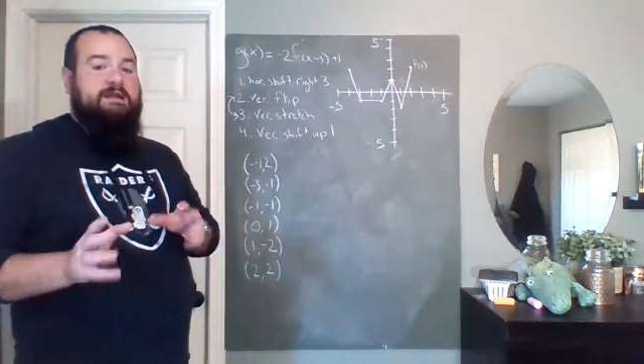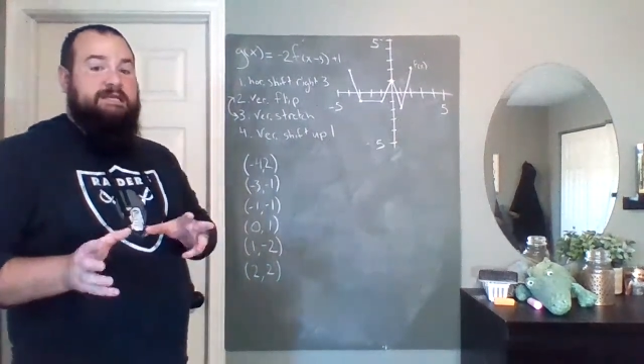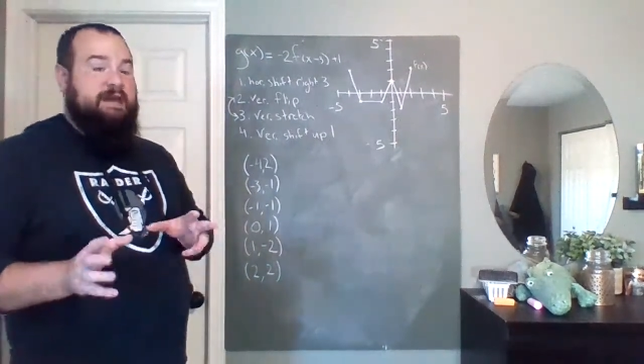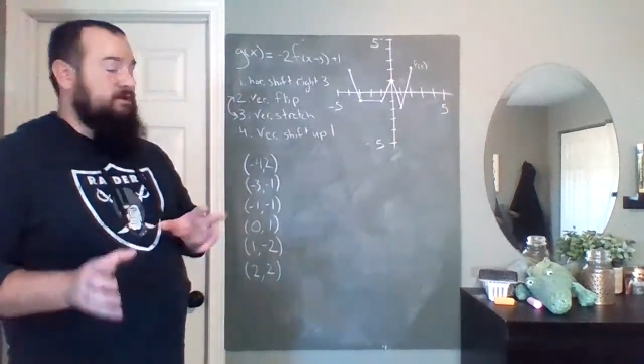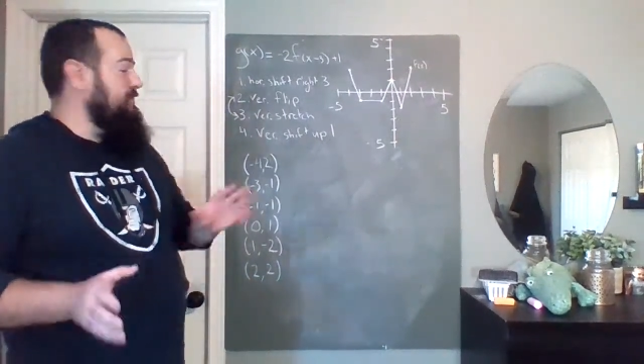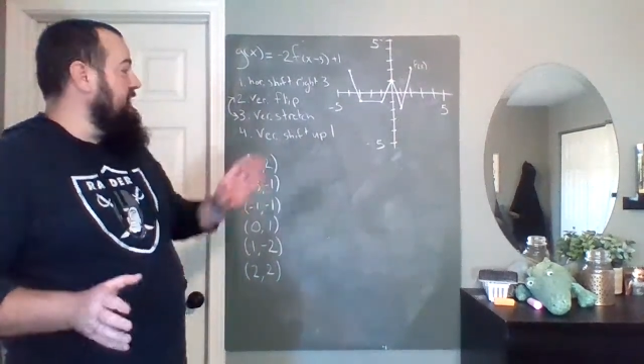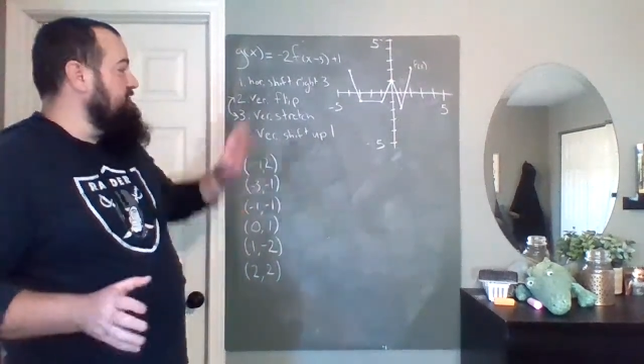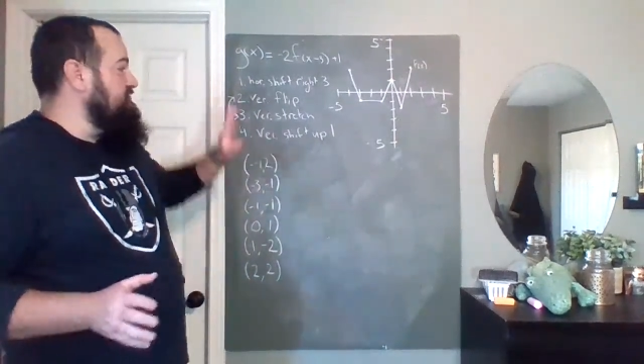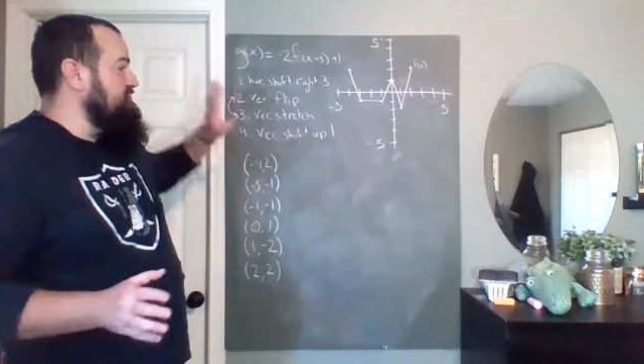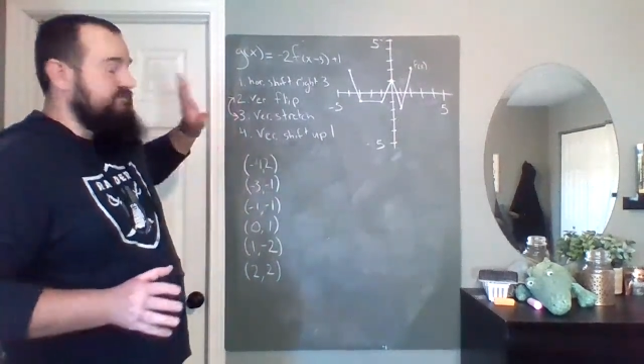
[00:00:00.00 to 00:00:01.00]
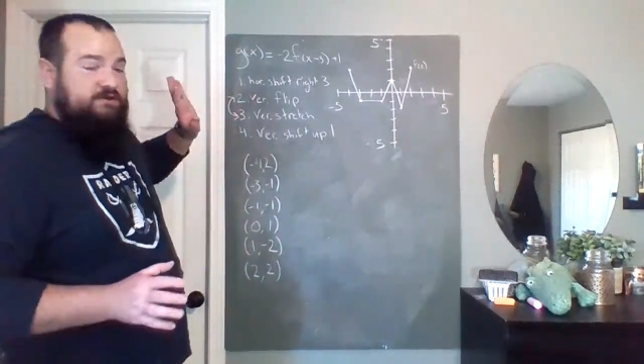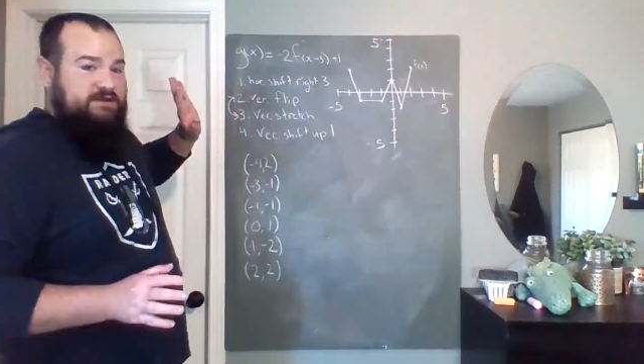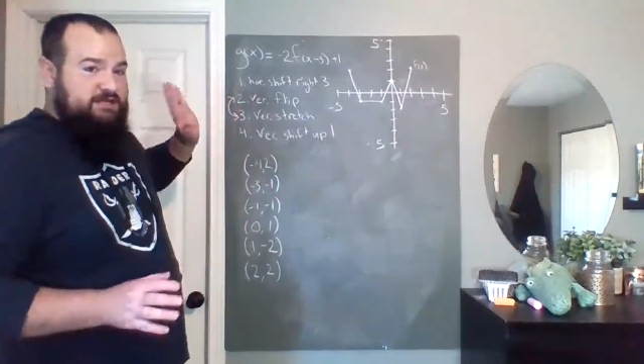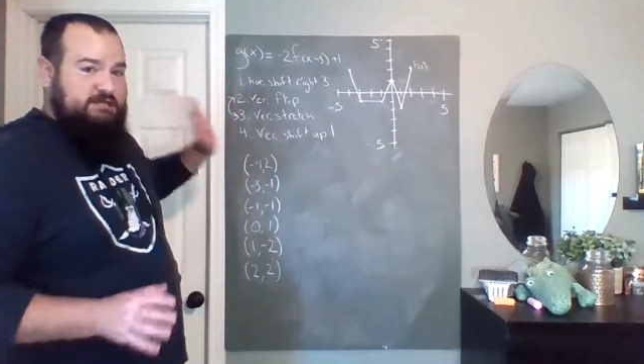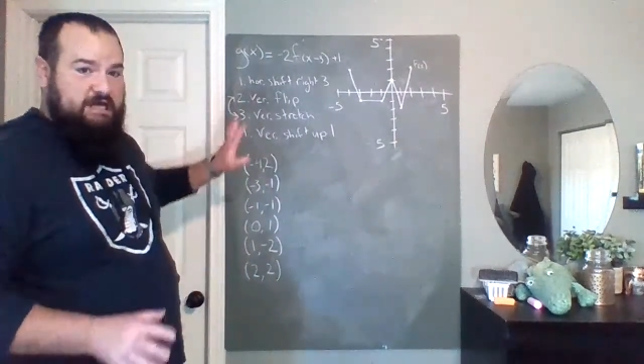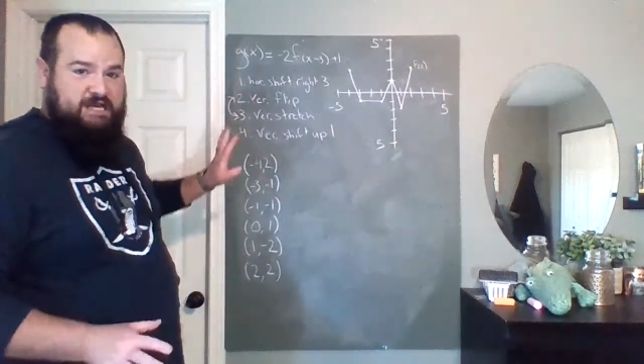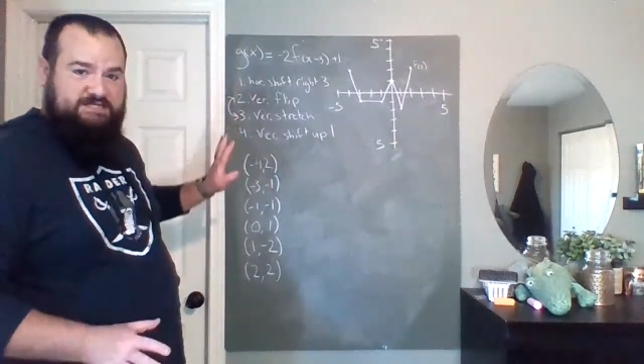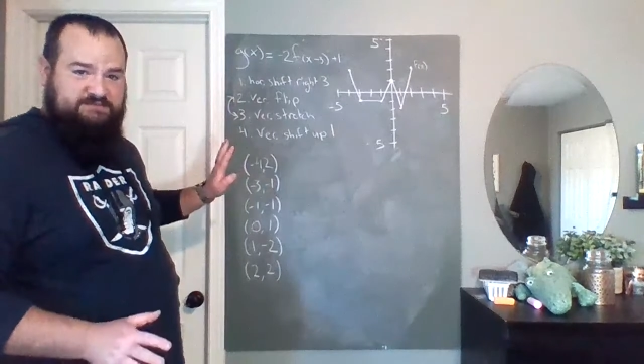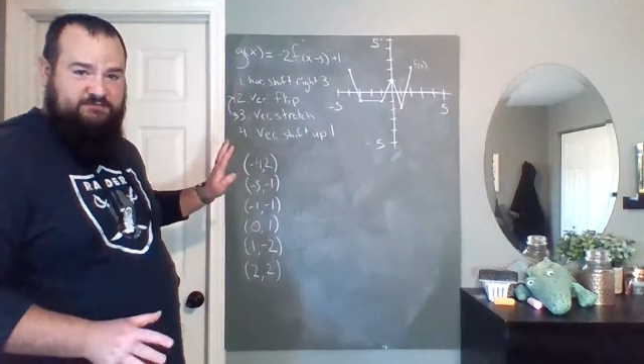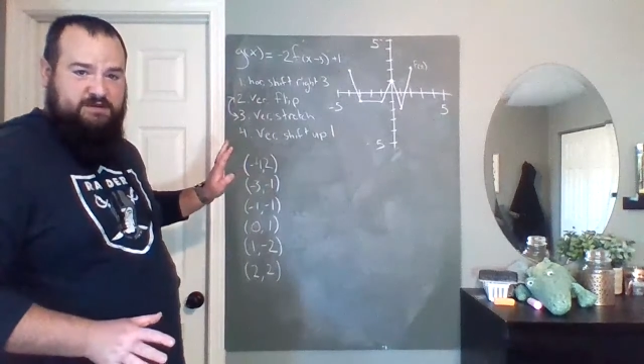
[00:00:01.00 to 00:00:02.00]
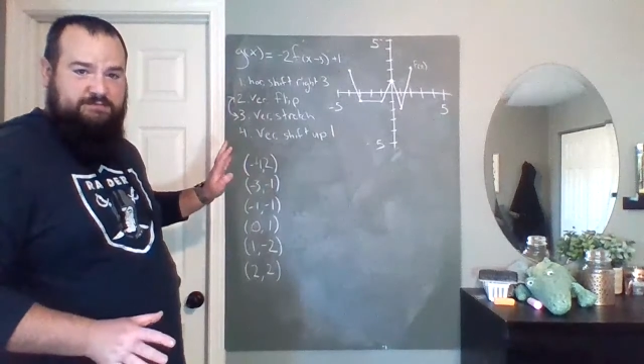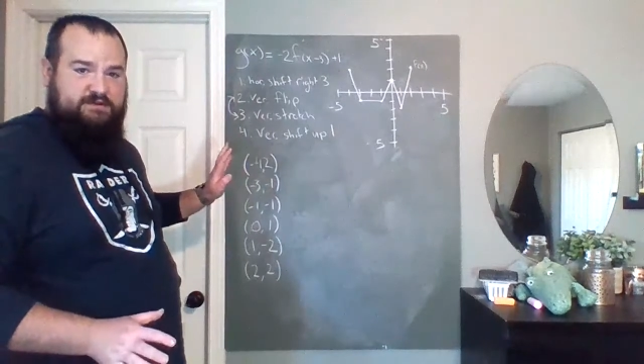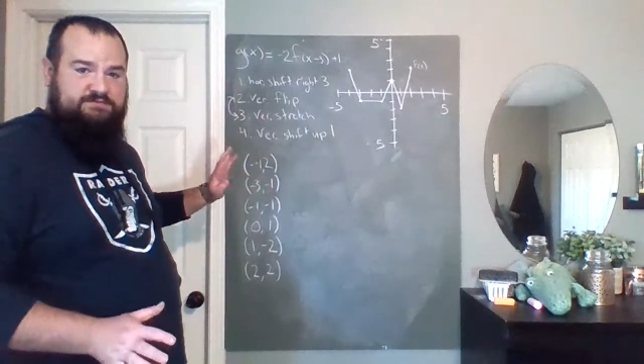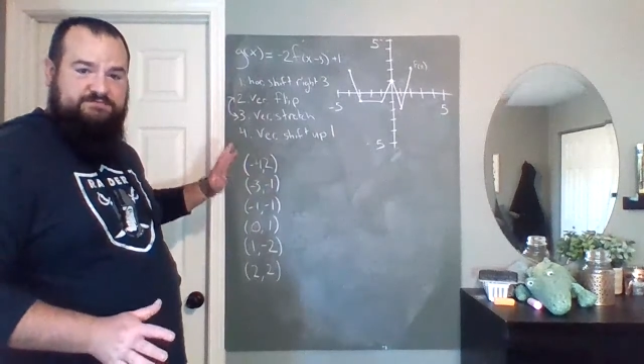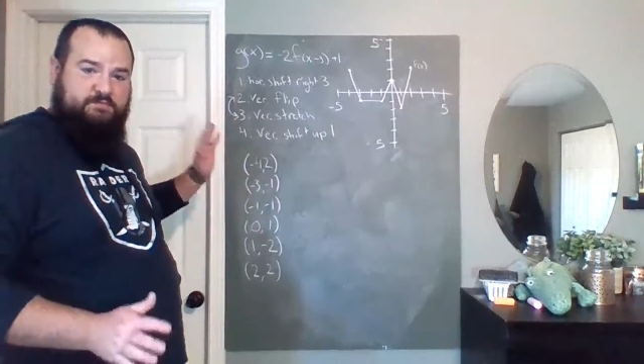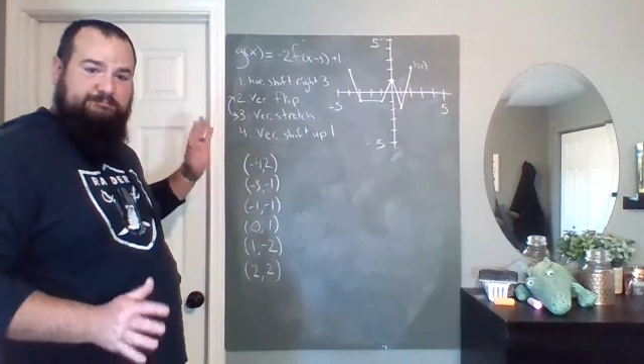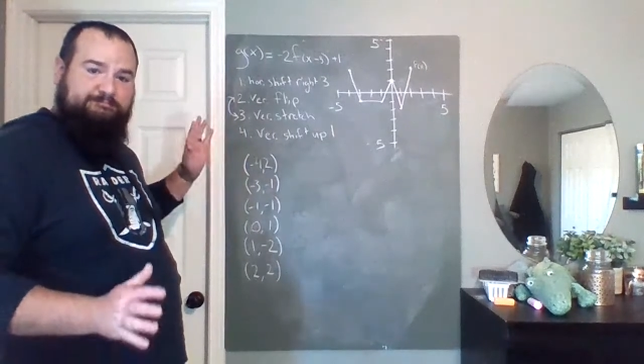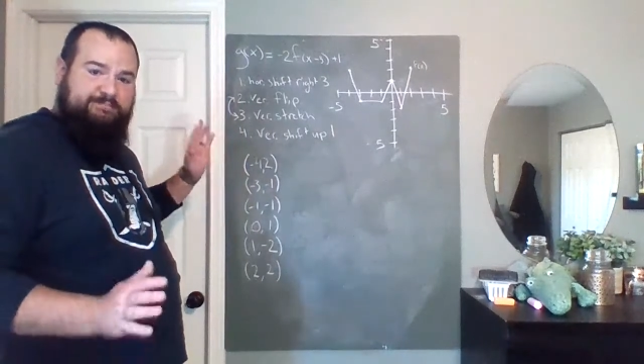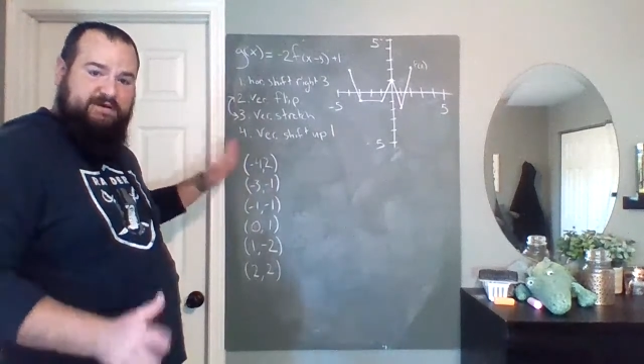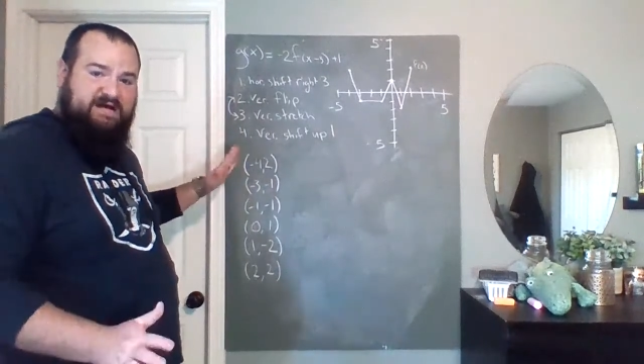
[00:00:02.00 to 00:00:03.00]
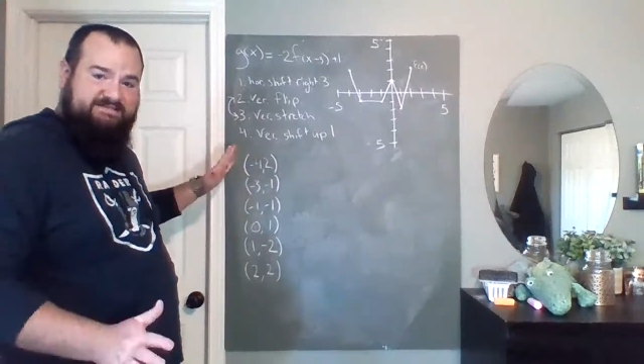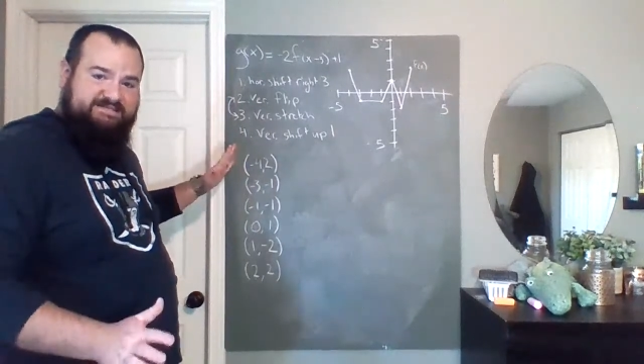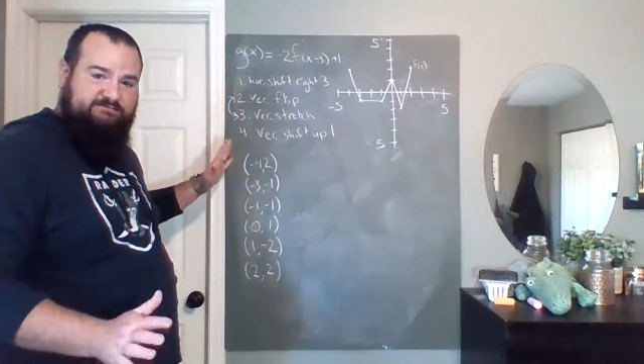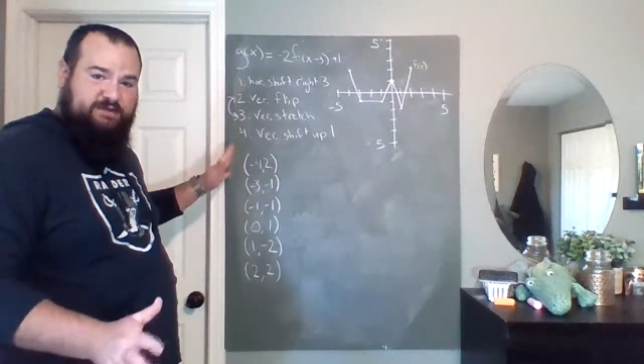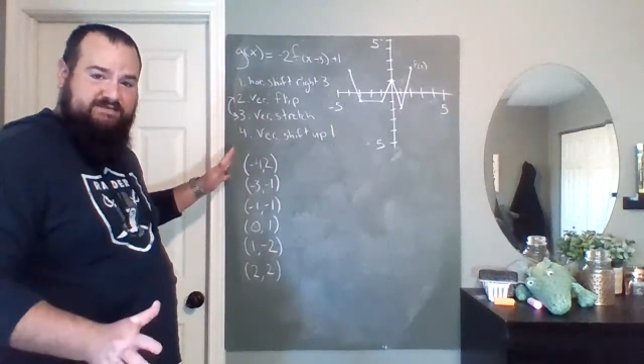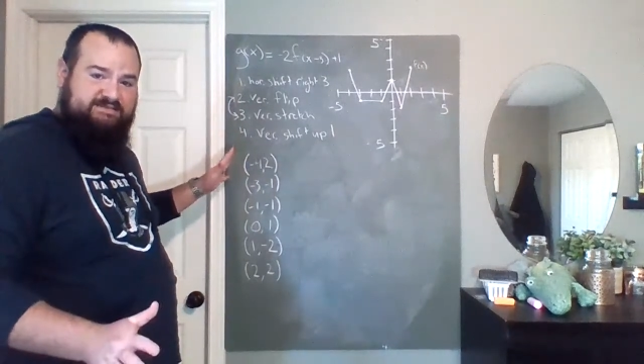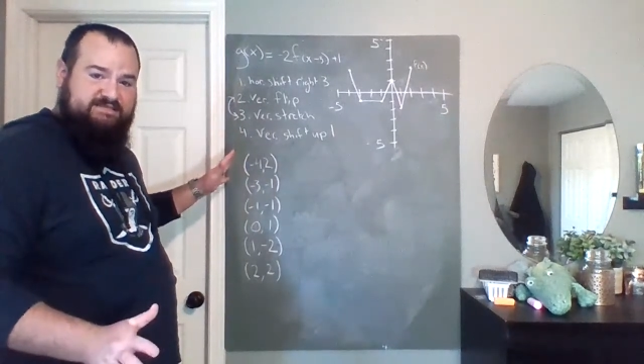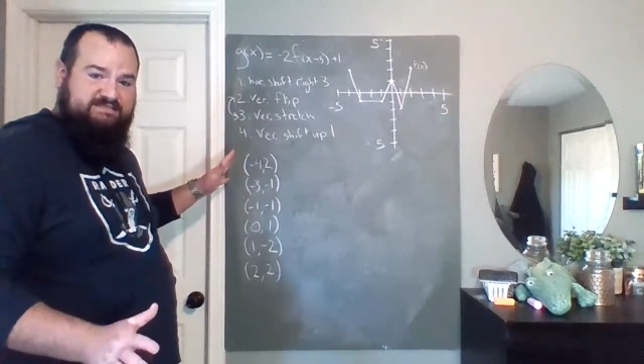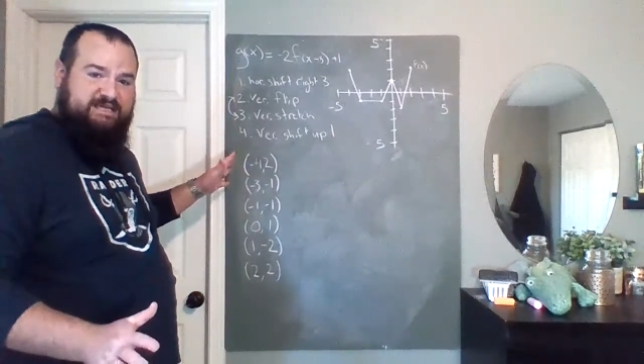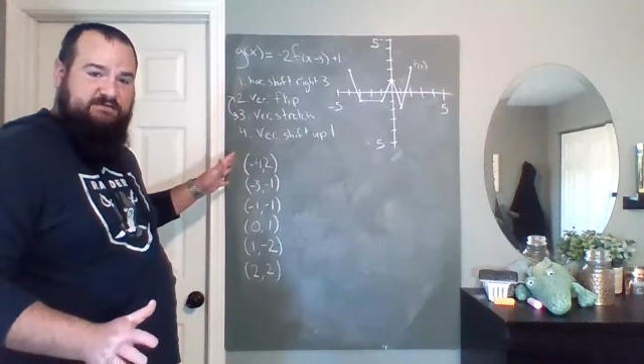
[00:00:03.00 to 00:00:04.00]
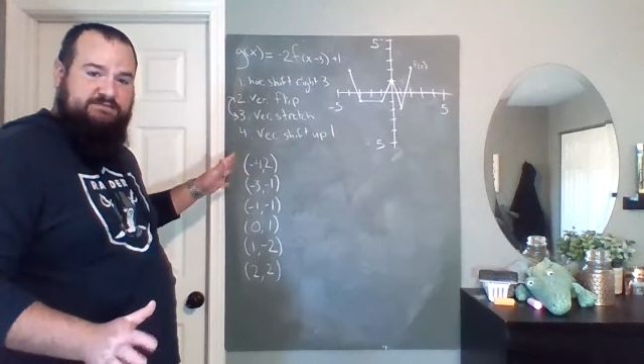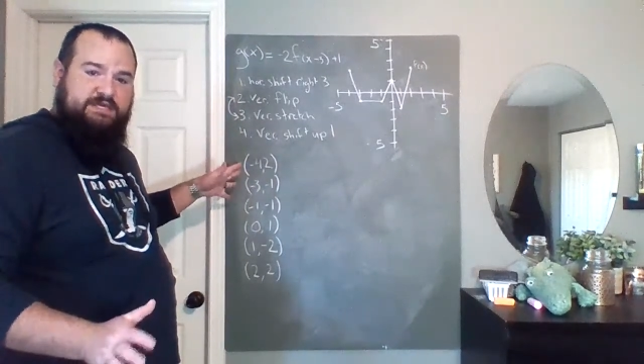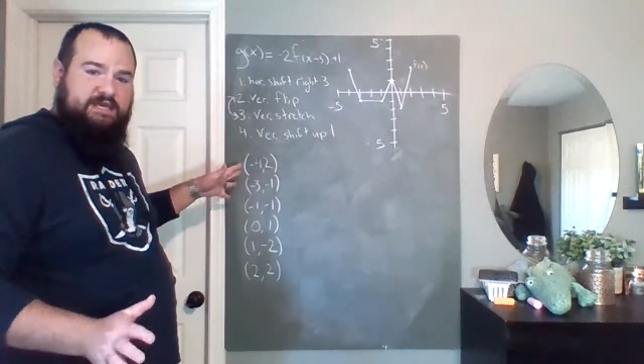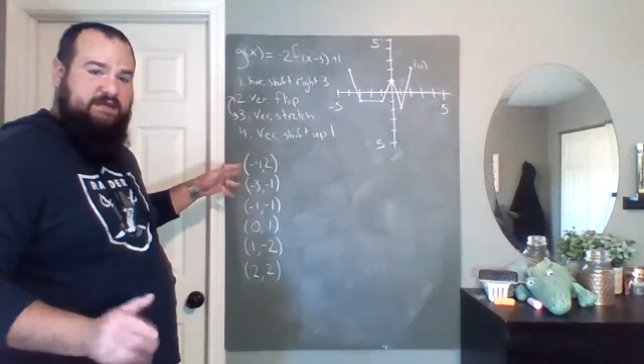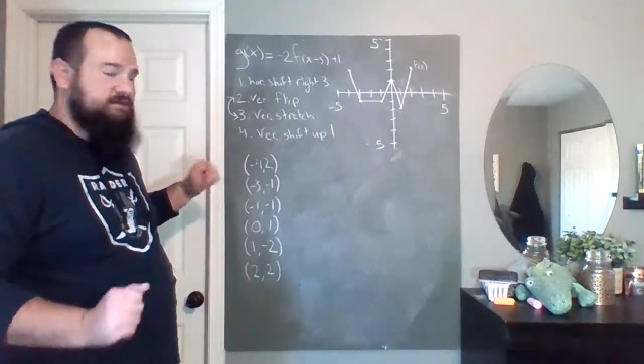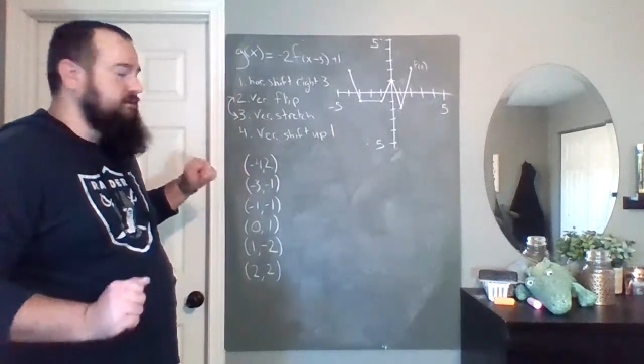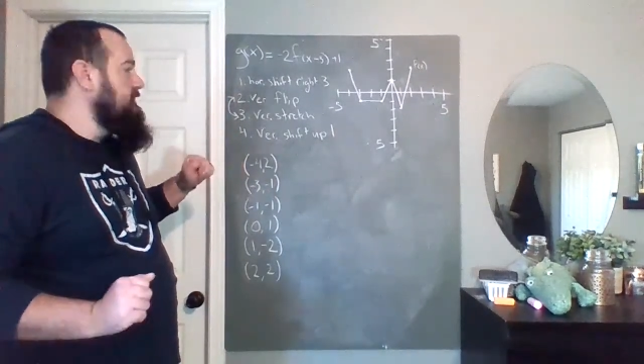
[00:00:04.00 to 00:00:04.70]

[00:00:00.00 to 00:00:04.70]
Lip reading: Now, as you see, I've already got a lot of stuff written up here, so pause it and write these things down if you can.